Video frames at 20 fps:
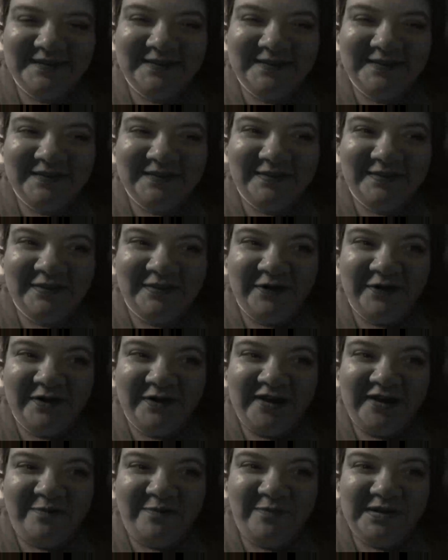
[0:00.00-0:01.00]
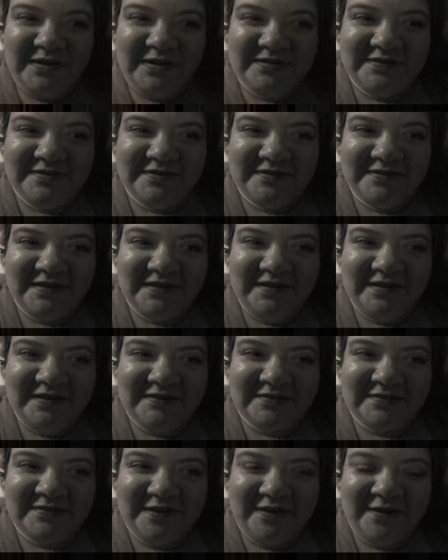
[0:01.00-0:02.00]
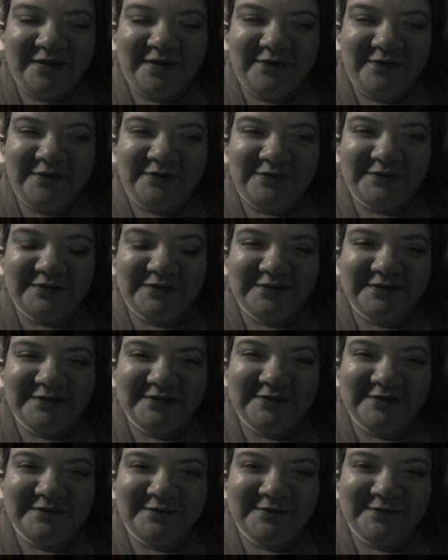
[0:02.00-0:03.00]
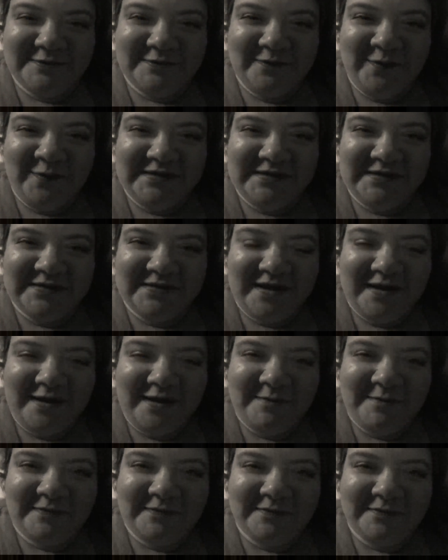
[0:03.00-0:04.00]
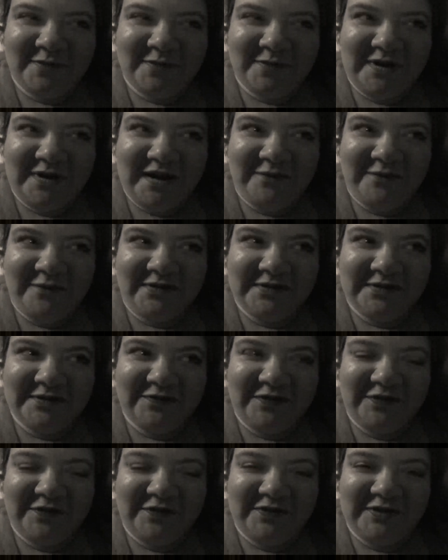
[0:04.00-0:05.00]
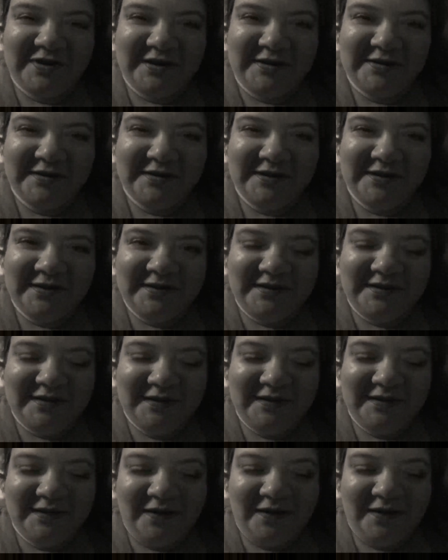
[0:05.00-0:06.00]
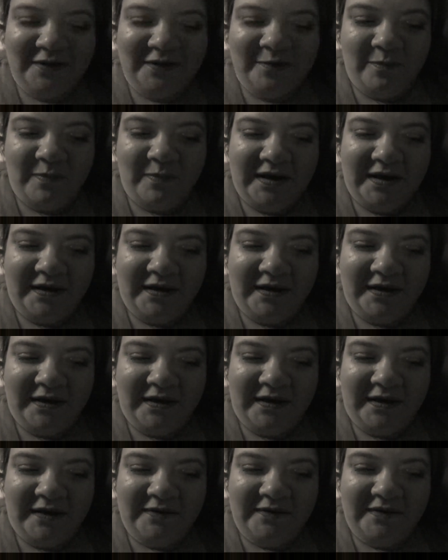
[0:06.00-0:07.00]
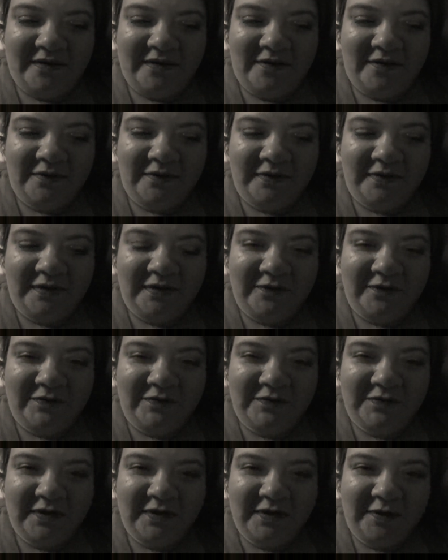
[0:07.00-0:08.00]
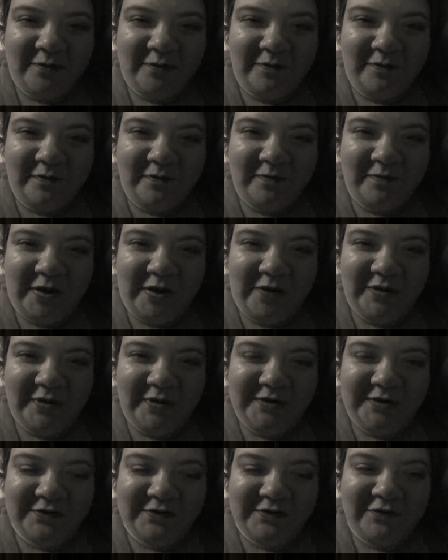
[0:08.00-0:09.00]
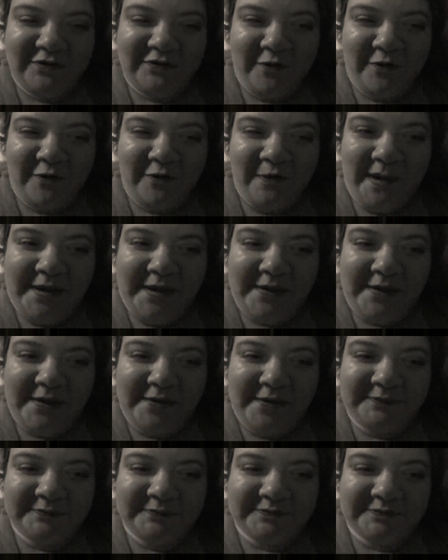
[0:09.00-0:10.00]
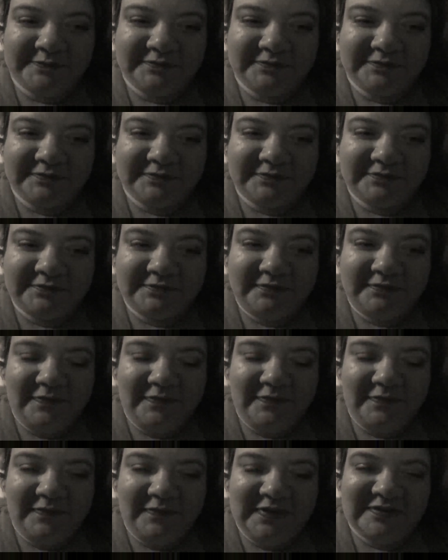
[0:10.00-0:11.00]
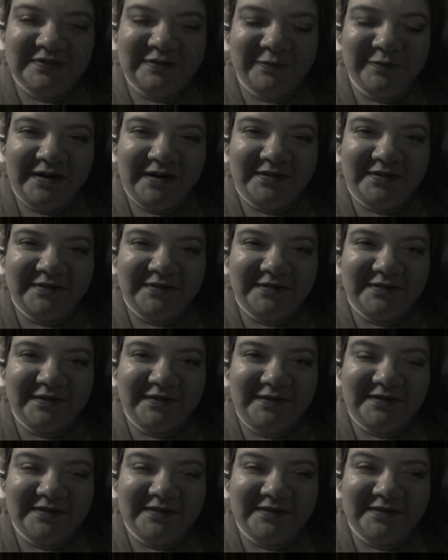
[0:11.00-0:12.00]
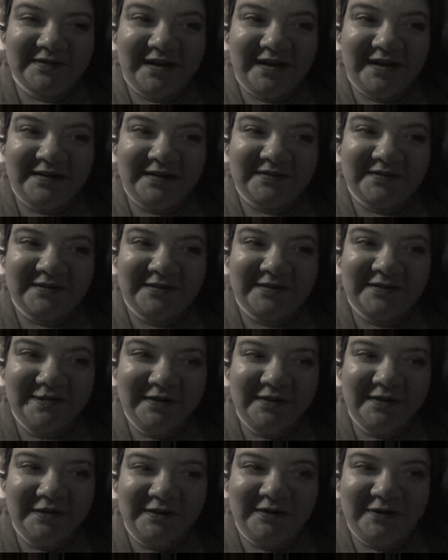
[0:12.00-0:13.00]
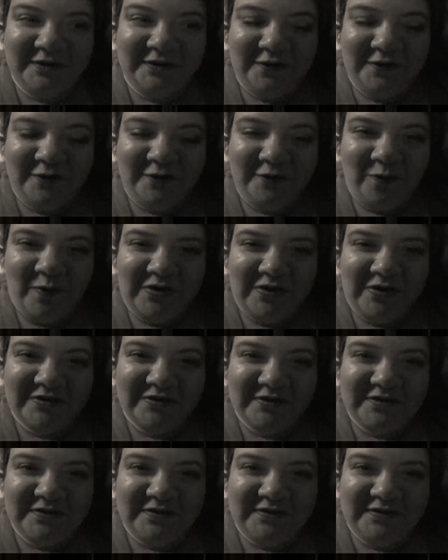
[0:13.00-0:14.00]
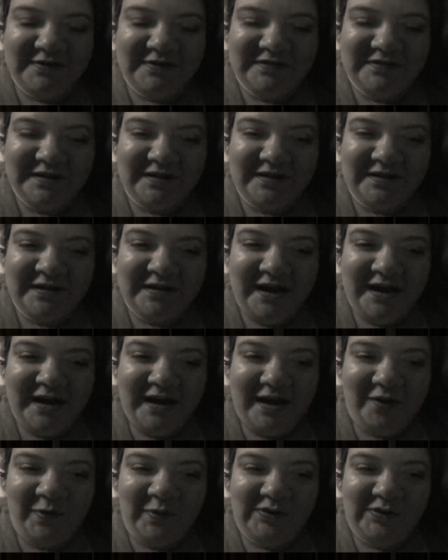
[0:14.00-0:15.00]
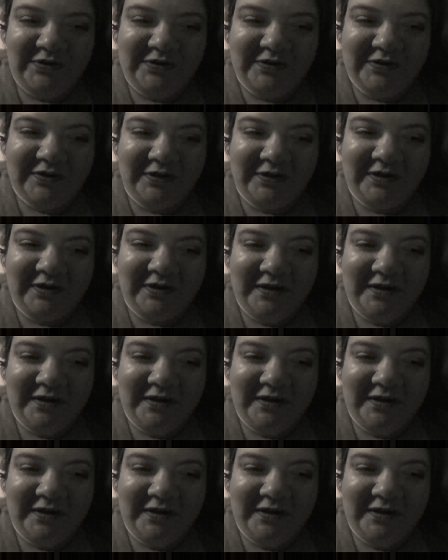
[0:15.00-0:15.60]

Lori, I've been to the East Coast one time when I was 15. My aunt and uncle lived in Maryland for a while. So we got to see the sights in Washington, D.C., and we took